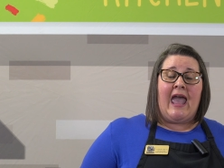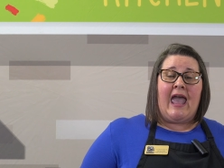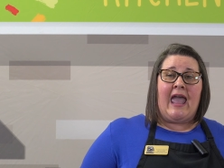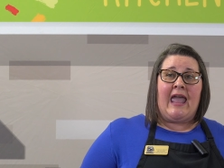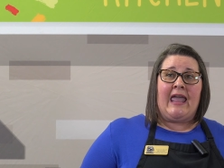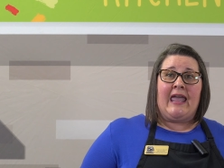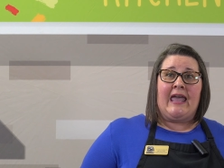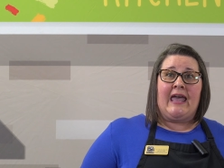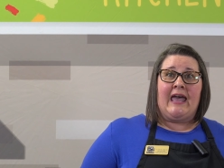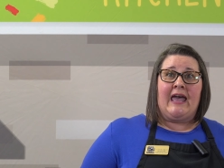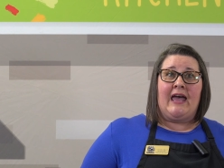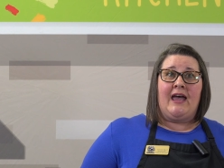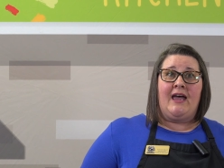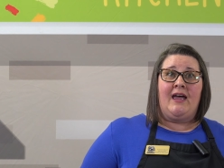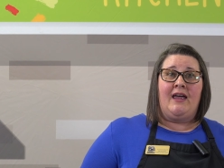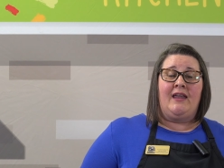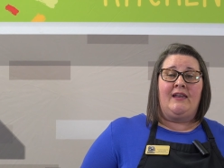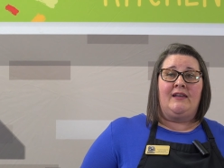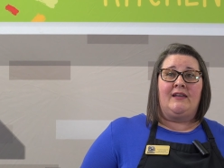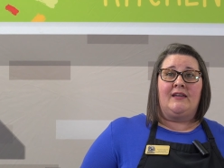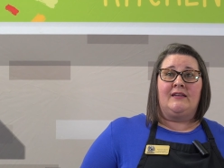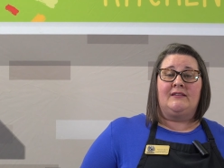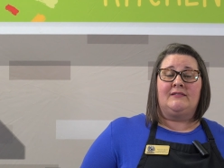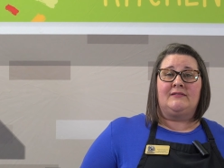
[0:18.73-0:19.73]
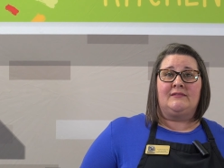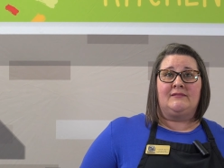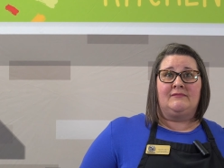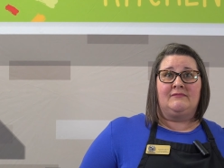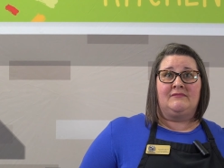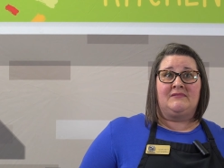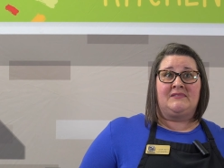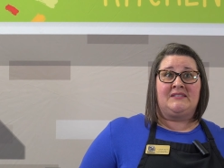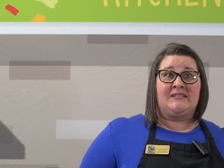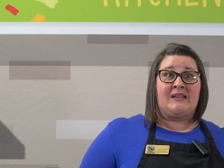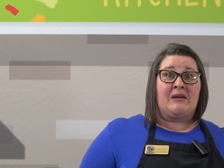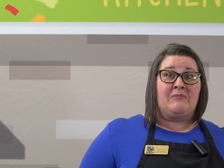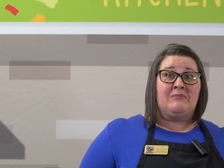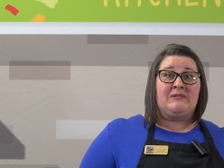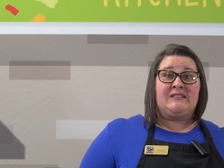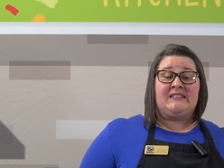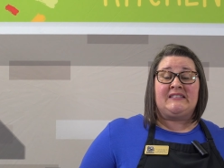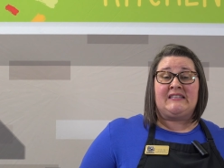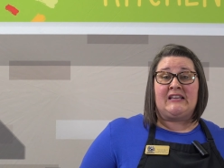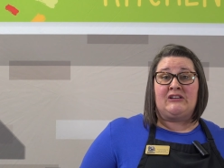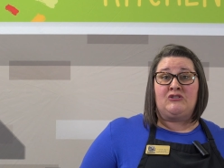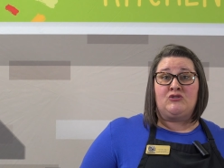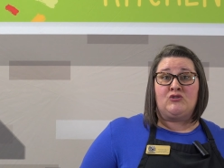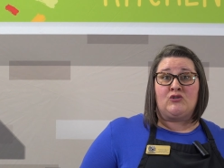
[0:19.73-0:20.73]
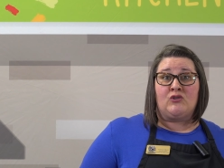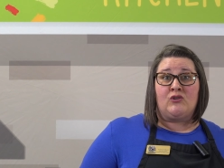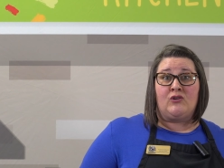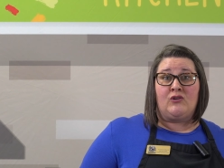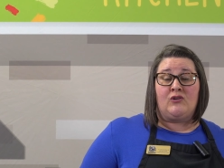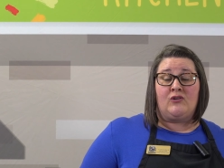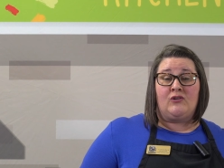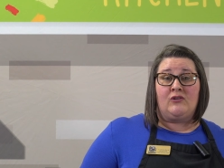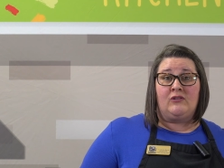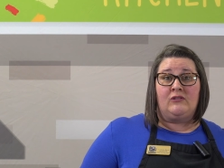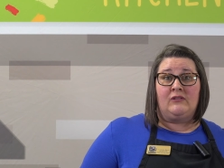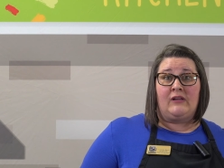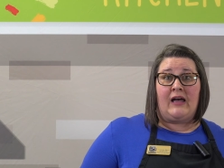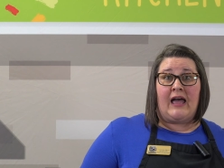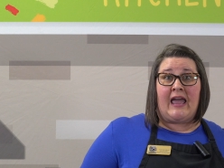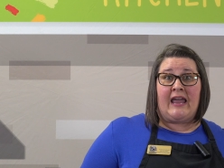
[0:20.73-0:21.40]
and some Central